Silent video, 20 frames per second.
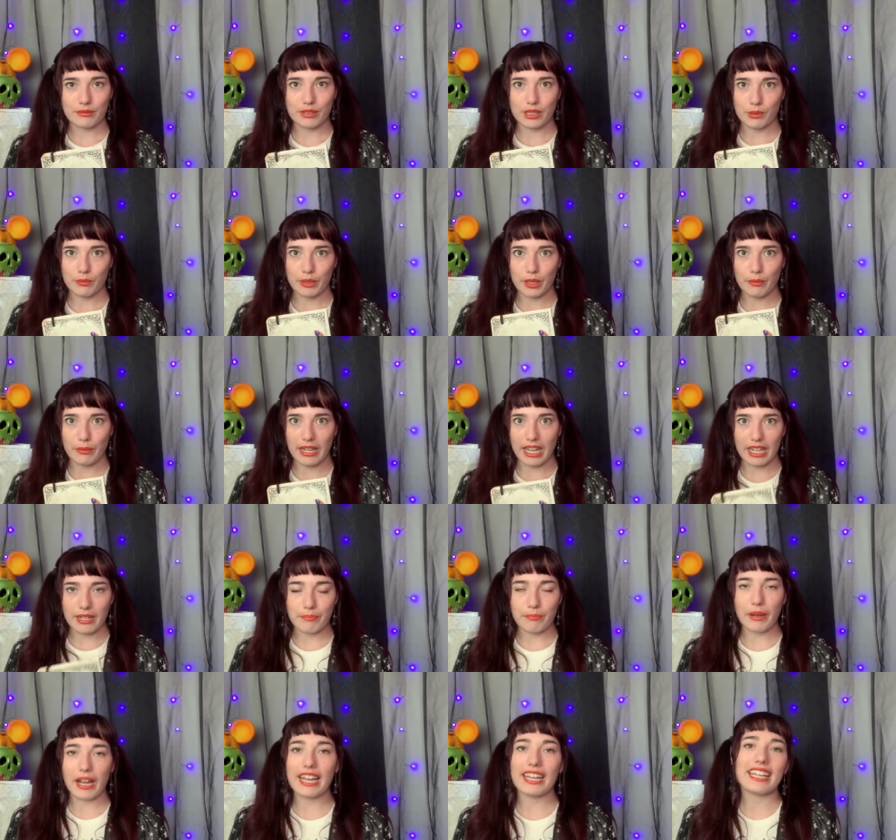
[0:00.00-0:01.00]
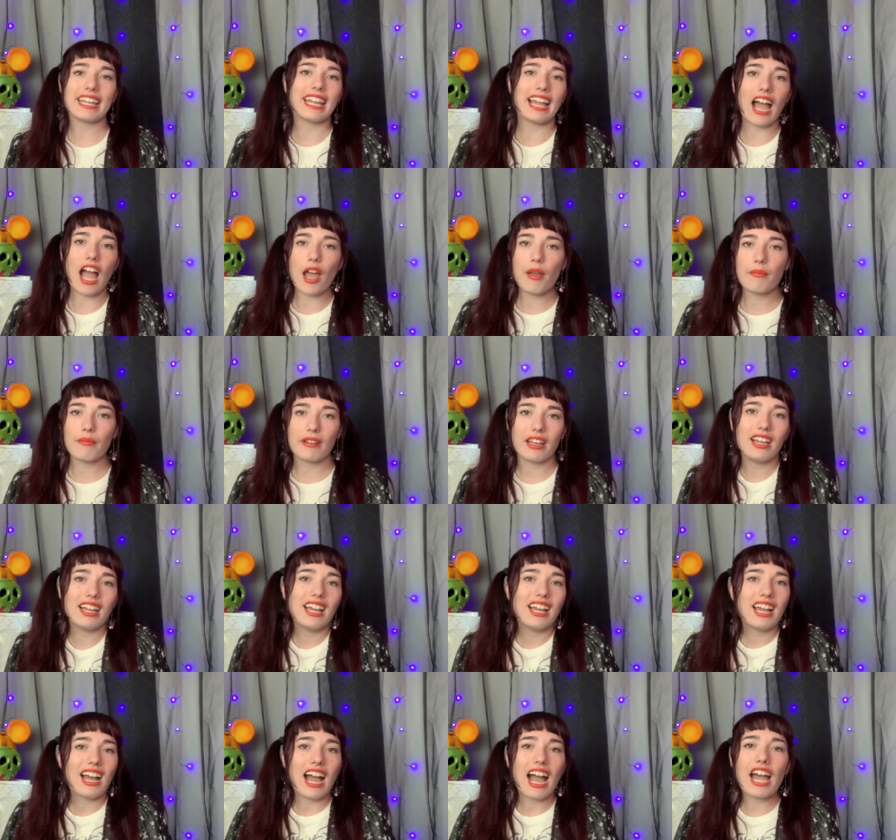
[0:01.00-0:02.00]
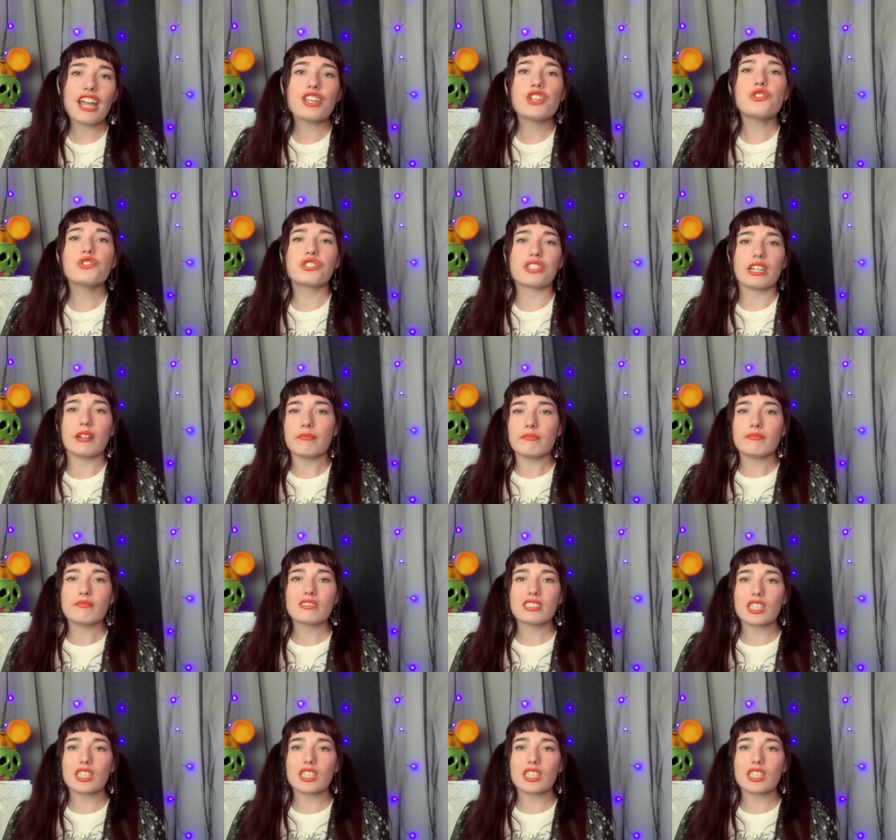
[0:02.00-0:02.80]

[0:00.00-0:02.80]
it's pretty bad. But I I use them,